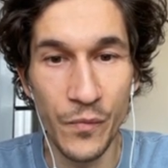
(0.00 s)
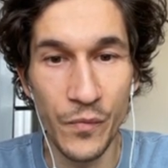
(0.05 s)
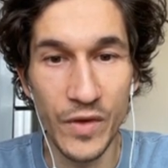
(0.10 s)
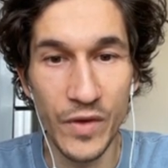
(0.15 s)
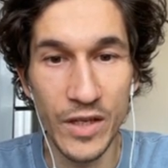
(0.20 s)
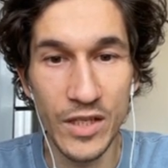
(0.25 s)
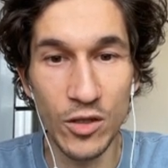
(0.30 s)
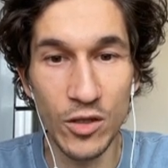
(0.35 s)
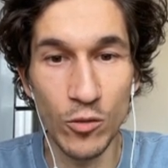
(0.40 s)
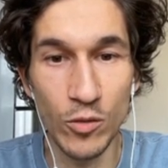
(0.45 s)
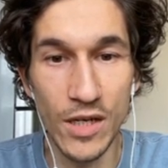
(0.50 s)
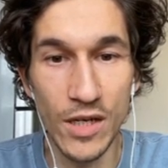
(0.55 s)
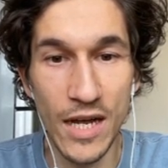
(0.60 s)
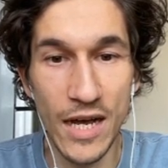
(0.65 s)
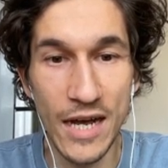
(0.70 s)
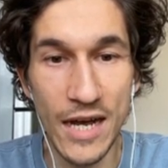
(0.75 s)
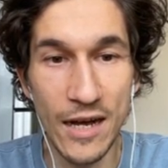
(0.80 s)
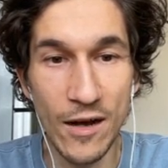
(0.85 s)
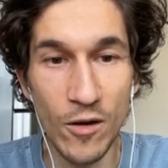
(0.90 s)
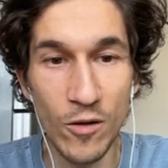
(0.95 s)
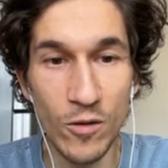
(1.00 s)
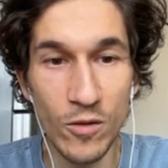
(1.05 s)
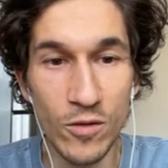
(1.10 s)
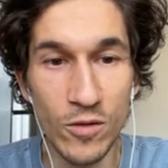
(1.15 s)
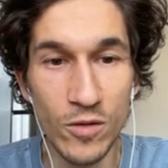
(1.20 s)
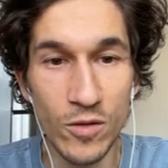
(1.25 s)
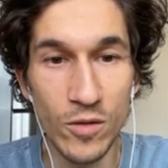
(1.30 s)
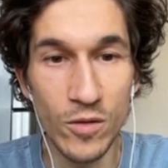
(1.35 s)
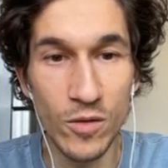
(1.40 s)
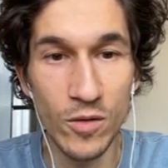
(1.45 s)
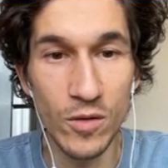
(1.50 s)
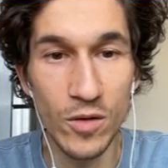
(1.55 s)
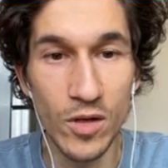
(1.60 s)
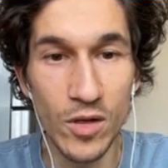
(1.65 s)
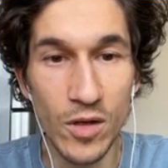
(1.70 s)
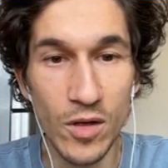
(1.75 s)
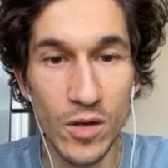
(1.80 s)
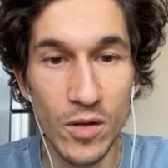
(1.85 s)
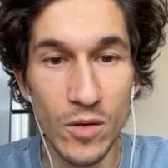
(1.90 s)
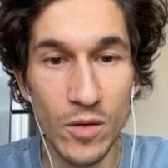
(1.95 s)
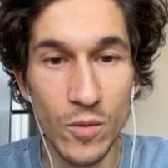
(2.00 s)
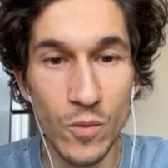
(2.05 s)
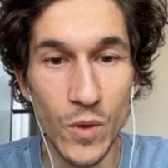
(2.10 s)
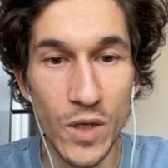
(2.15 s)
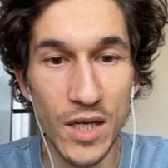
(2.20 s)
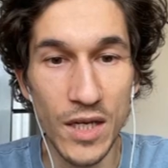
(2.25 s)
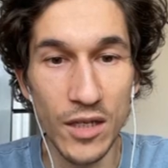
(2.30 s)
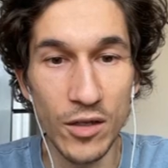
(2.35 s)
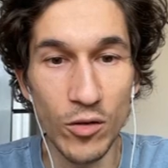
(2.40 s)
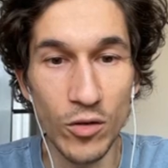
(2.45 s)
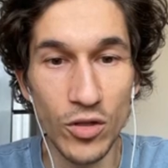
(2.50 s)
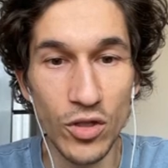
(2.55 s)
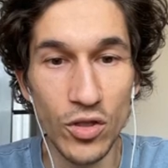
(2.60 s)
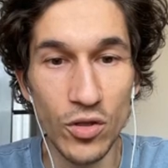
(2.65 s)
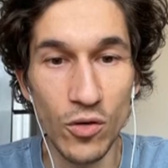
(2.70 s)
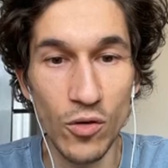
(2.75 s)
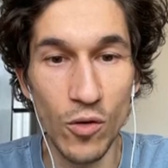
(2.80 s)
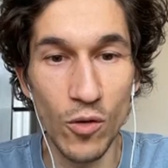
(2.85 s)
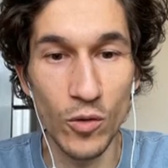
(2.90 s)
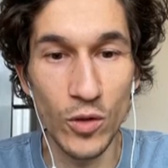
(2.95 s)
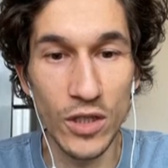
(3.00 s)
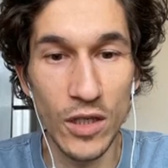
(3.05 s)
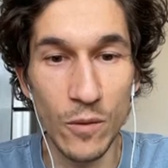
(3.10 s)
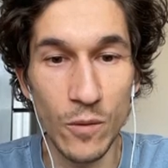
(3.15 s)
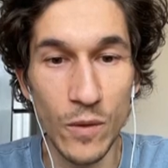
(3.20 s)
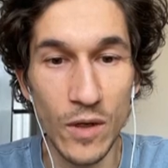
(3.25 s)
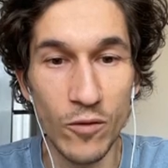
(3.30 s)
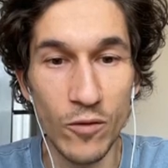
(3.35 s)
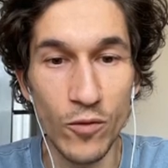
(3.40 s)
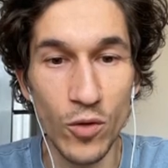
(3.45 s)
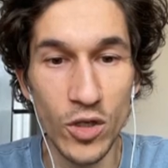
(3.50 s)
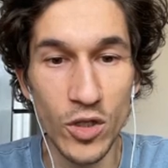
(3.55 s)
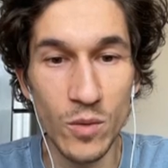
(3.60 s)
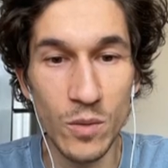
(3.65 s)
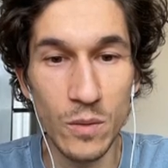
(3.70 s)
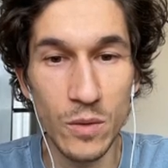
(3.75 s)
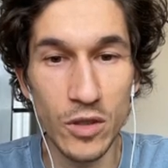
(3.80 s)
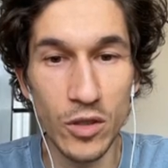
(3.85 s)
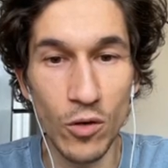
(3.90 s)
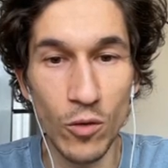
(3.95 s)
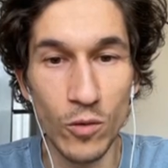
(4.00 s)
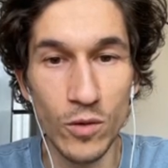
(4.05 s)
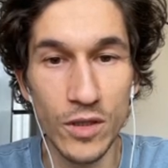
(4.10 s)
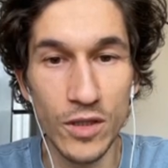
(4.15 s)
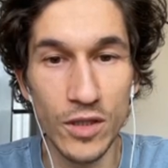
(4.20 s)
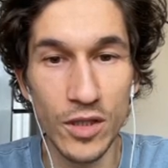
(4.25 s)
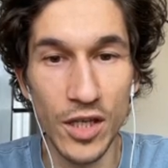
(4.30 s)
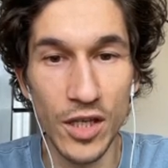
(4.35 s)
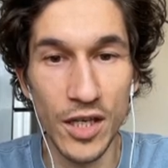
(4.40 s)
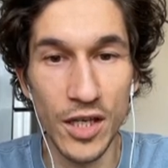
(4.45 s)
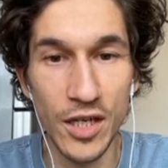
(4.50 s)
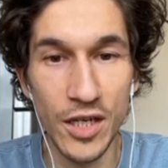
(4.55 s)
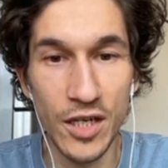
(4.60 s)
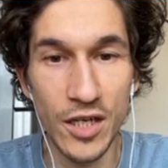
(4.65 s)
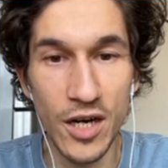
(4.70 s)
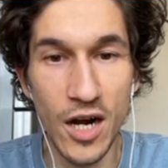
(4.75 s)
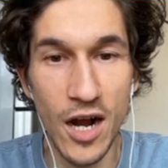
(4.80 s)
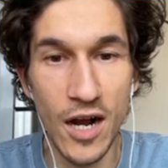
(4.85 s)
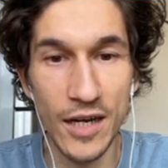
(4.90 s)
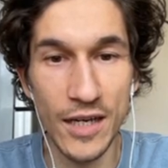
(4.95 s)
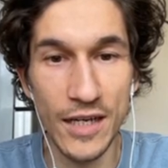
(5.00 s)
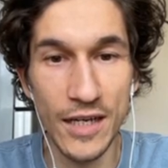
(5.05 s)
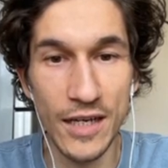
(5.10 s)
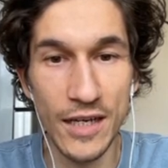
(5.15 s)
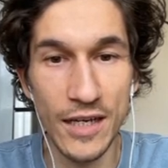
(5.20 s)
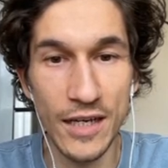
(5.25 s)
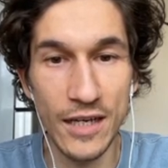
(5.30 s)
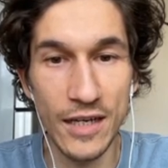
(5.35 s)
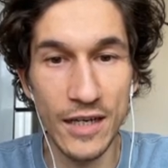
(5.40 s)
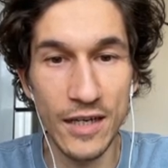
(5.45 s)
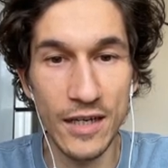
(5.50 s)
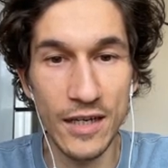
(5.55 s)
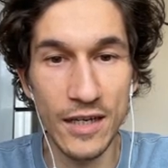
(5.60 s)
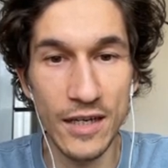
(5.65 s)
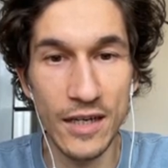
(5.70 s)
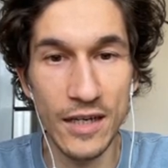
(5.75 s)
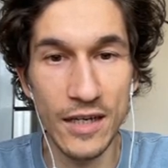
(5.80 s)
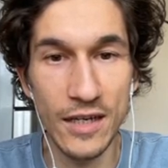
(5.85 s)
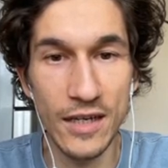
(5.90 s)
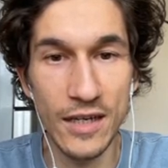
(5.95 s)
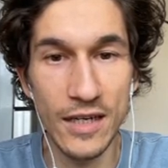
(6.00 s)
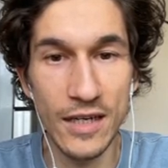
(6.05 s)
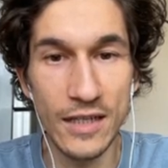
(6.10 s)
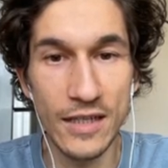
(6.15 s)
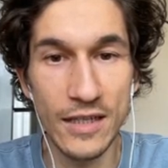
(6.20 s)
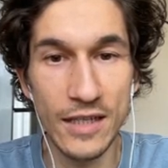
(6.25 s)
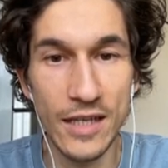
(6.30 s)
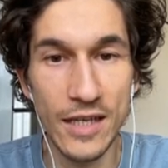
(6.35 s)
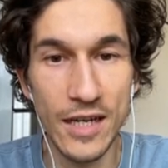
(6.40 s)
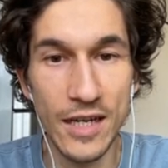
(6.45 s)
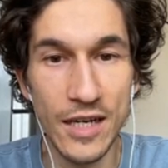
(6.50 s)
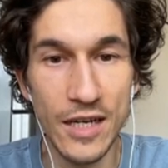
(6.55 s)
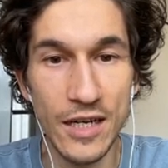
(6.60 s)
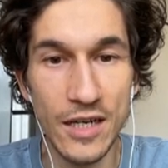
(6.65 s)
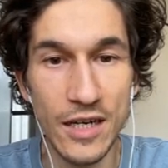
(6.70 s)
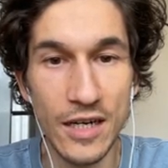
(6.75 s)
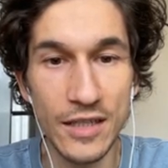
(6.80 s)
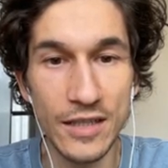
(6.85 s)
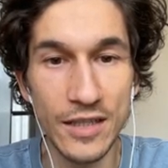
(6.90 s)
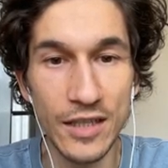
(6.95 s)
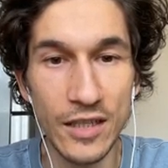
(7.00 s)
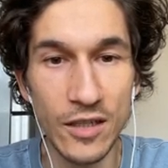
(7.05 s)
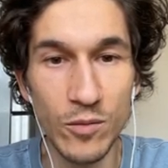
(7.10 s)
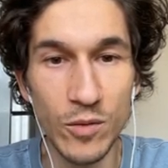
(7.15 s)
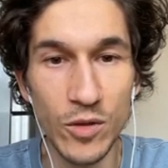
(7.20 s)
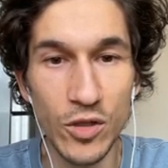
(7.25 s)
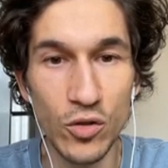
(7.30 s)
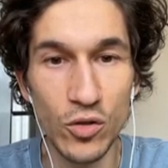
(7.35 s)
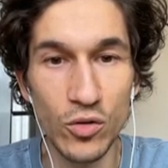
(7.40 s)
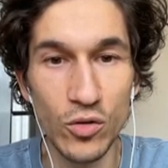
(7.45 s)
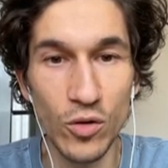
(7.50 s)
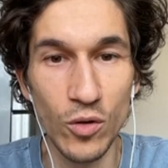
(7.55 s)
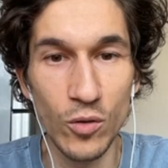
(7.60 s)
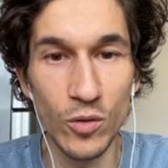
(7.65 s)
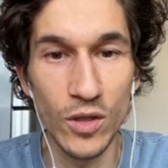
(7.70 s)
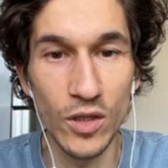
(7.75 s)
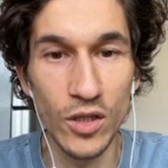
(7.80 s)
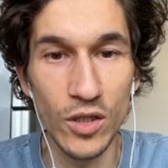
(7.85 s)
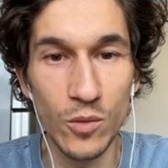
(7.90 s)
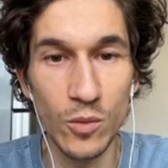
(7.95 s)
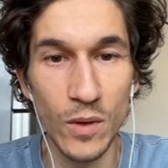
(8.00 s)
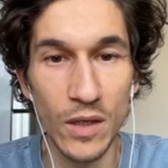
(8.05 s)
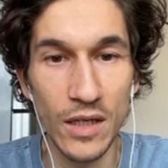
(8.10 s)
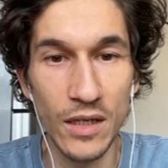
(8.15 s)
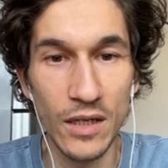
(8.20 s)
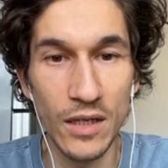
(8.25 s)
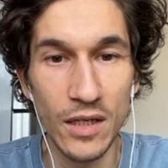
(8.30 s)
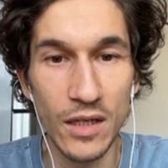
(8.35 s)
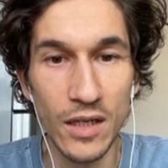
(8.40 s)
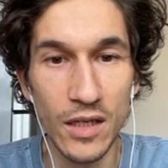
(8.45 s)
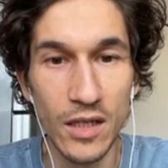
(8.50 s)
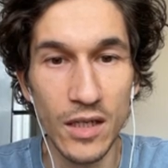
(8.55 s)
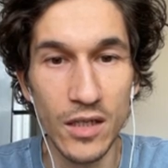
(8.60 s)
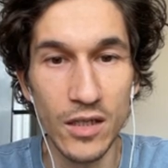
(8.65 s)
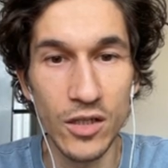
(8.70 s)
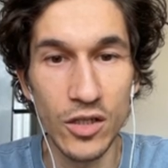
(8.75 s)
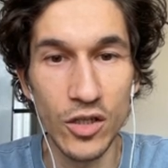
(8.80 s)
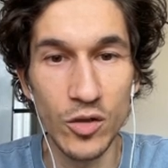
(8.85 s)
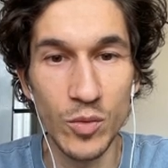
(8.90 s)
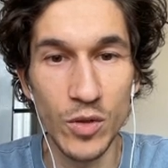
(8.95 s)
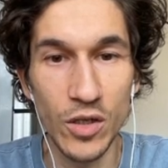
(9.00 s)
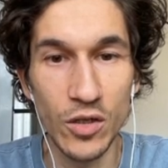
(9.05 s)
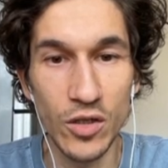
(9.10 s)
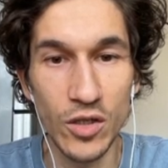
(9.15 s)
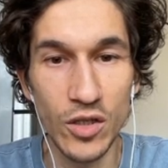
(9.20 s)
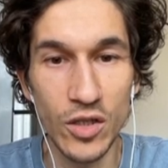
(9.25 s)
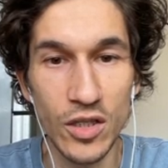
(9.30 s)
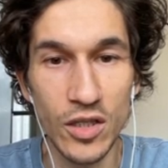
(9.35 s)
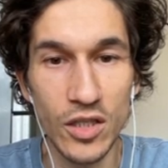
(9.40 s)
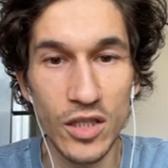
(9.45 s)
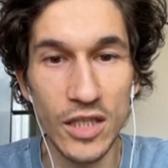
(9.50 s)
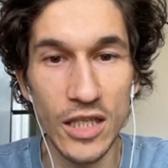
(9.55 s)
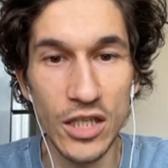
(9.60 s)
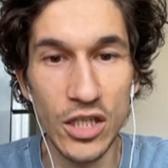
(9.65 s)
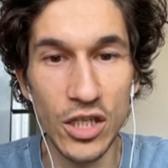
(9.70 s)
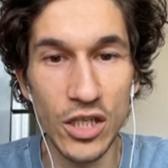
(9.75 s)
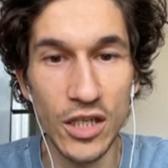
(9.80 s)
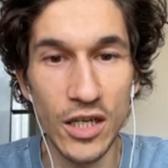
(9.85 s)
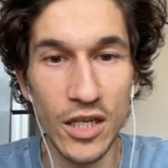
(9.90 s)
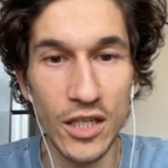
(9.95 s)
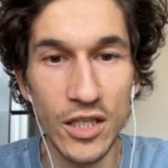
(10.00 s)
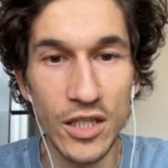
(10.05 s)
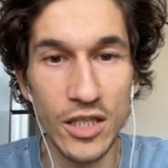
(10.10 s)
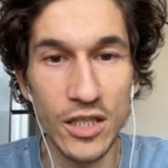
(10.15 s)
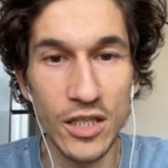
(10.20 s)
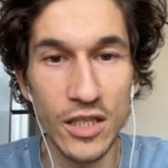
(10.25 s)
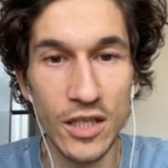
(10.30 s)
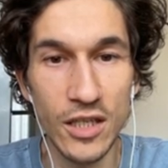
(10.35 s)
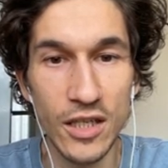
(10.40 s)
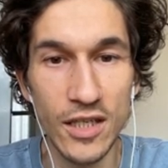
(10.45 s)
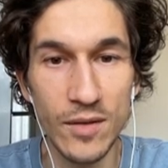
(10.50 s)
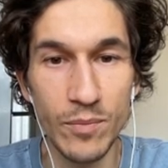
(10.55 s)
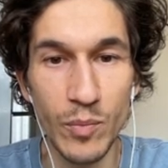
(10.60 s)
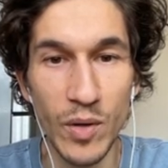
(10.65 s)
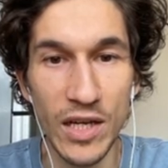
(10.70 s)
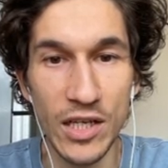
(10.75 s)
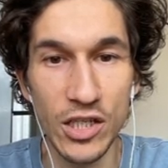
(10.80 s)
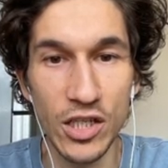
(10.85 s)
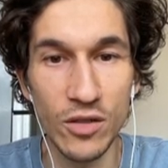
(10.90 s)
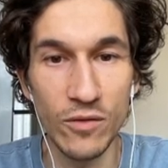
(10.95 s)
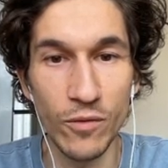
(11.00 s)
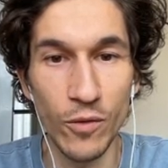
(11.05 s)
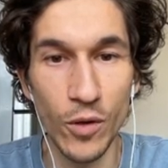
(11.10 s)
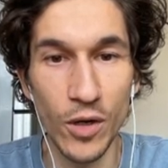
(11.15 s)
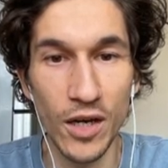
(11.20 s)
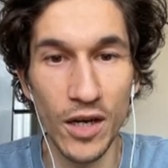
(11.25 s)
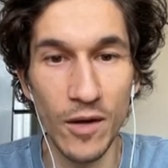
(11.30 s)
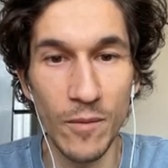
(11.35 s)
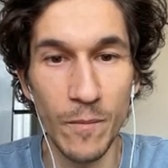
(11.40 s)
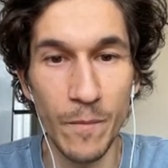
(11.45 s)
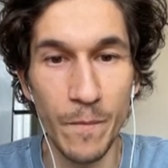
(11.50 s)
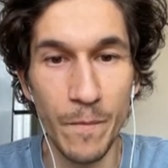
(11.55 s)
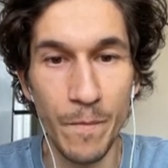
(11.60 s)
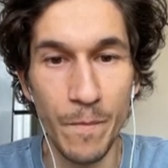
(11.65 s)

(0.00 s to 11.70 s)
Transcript: so now we can also go somewhere of course we will go here uh, he got here I think we should go this way just because it's such a nice expansion for him